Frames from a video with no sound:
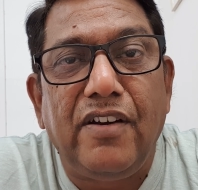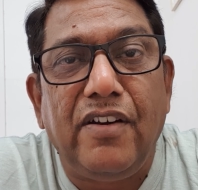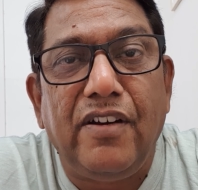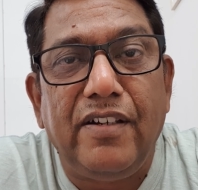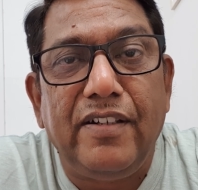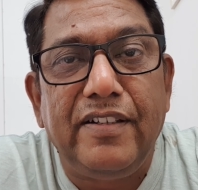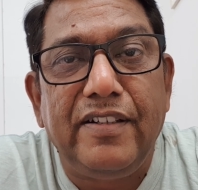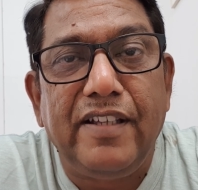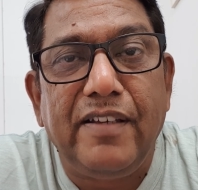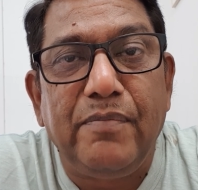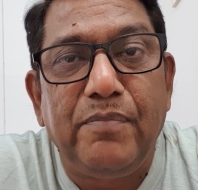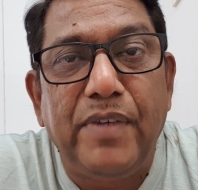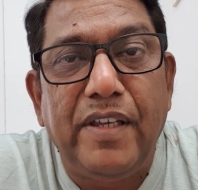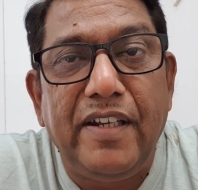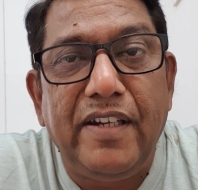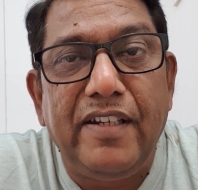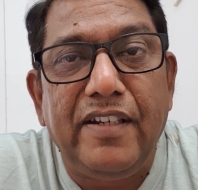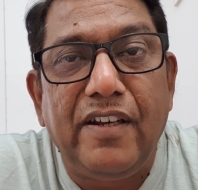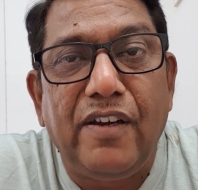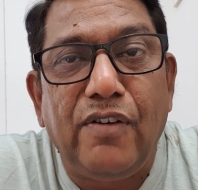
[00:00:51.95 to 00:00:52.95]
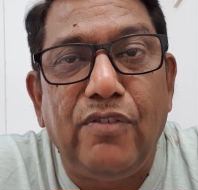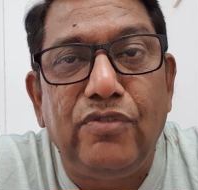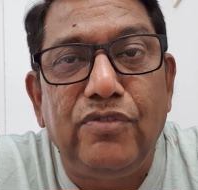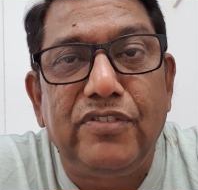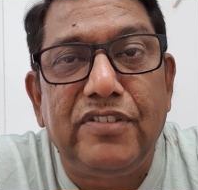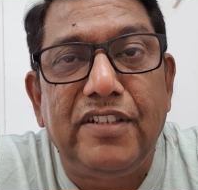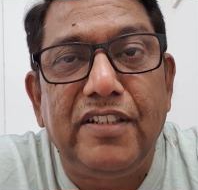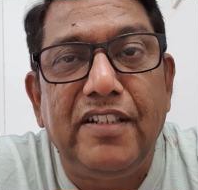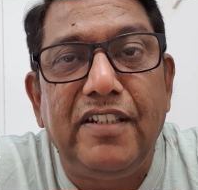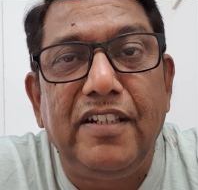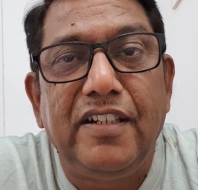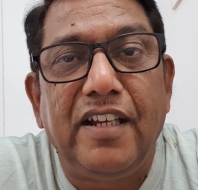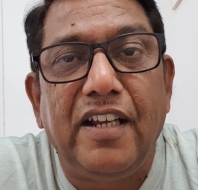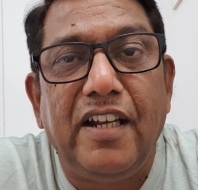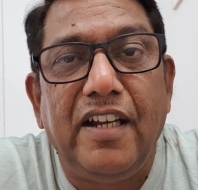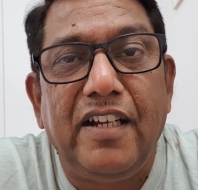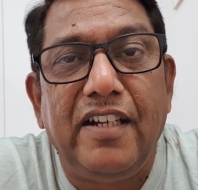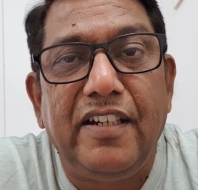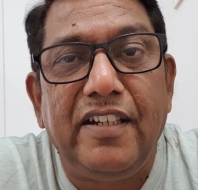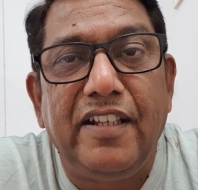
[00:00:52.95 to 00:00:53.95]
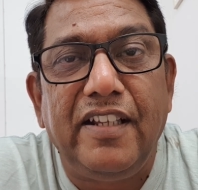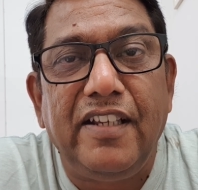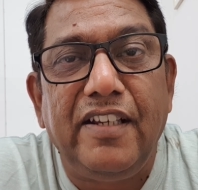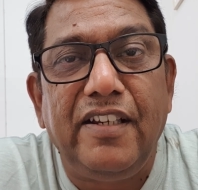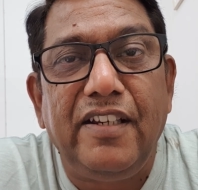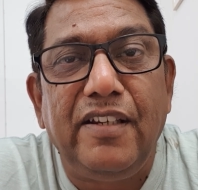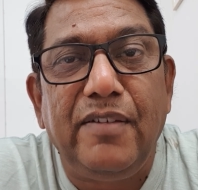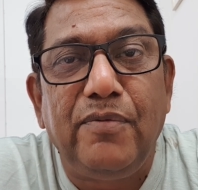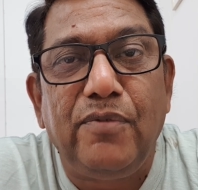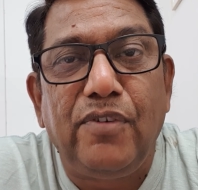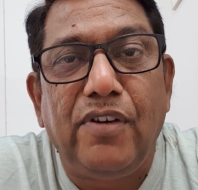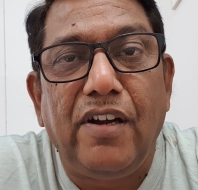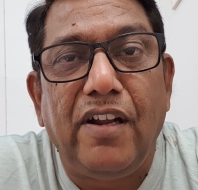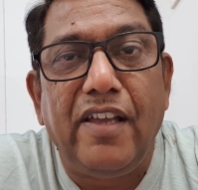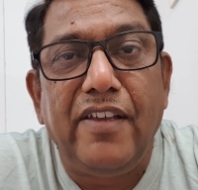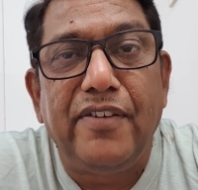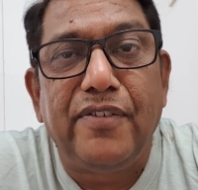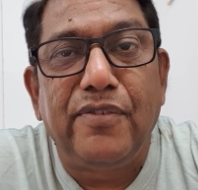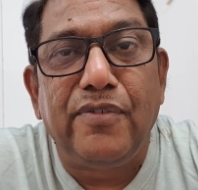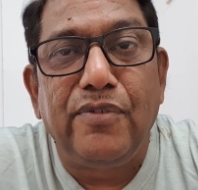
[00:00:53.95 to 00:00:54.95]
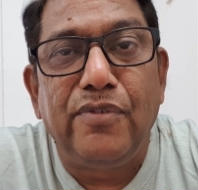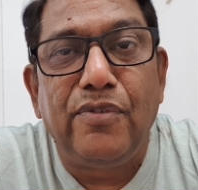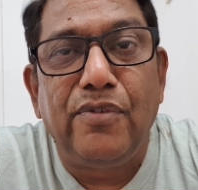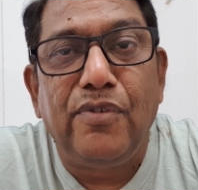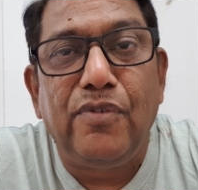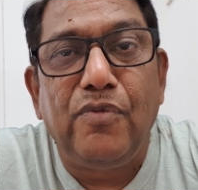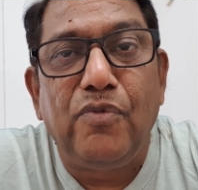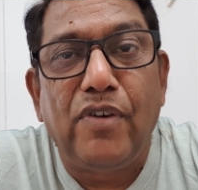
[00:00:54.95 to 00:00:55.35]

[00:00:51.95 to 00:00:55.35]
on the bearing housing and they would like to know